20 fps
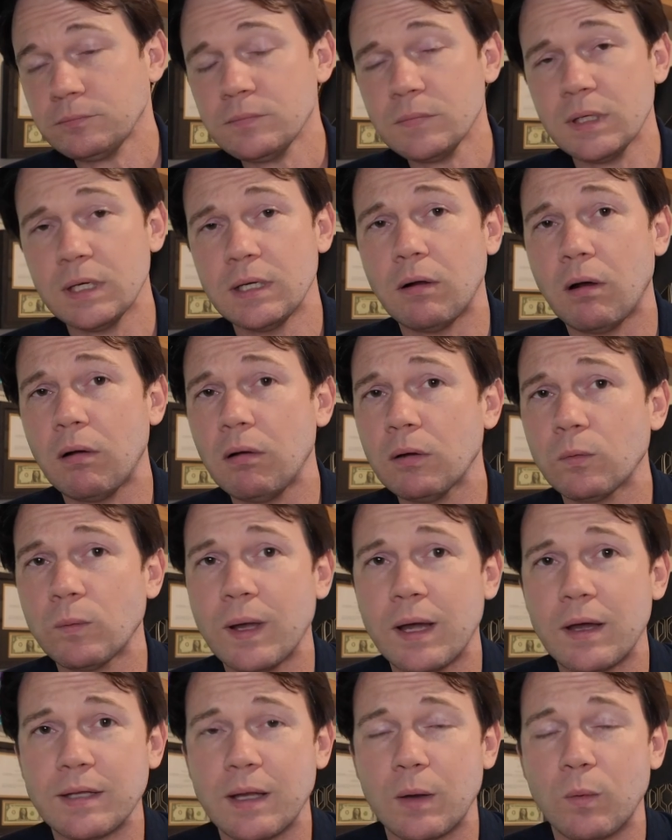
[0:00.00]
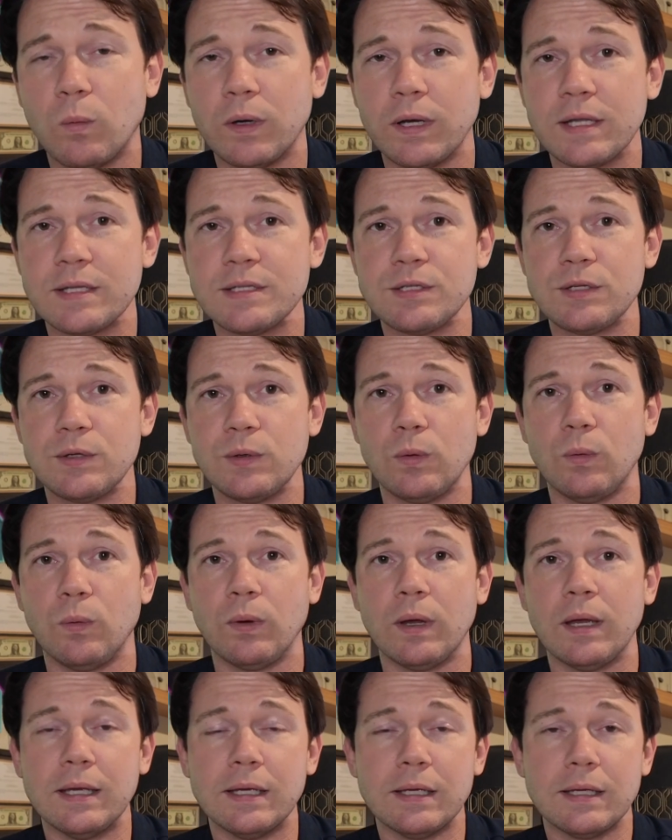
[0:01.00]
And all around, I wanted to
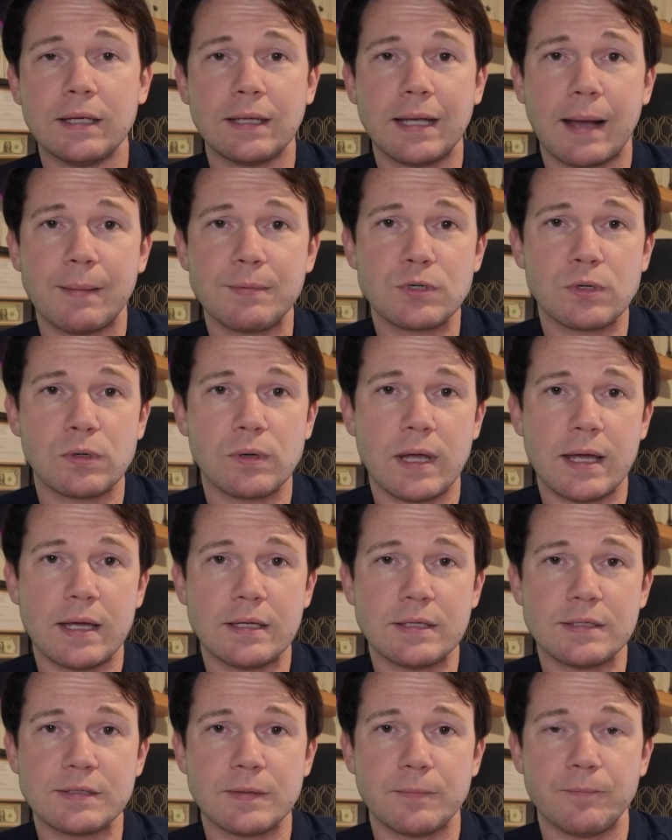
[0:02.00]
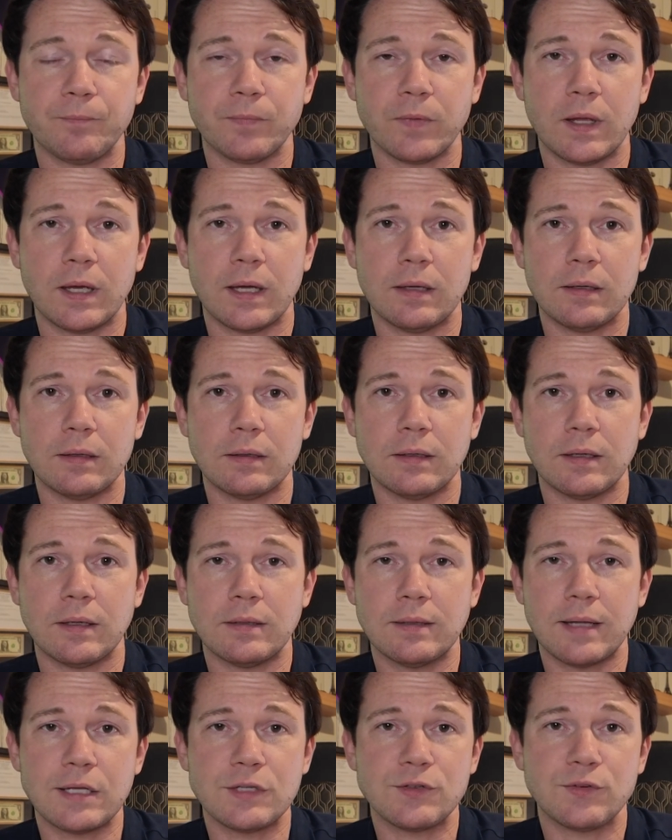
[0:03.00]
capture as
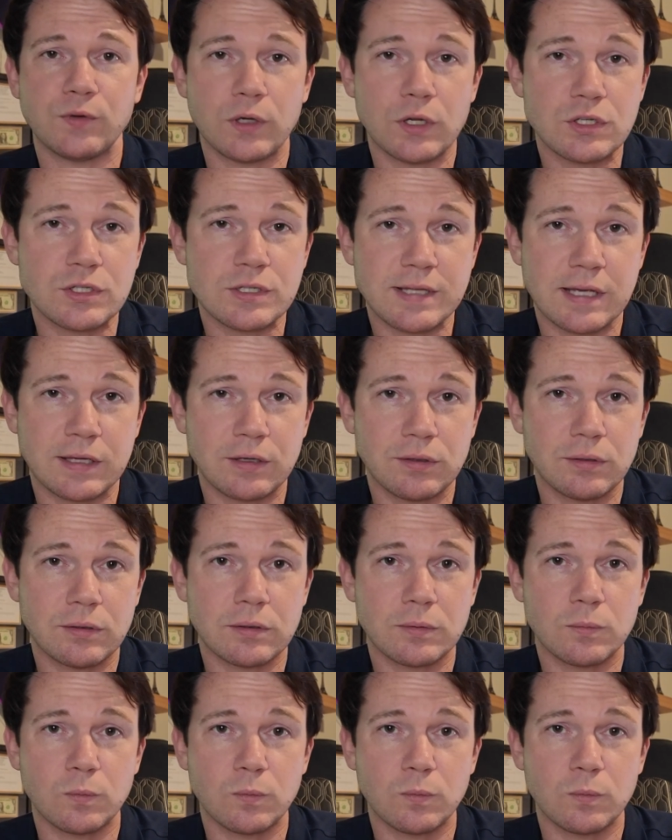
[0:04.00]
nice footage as I could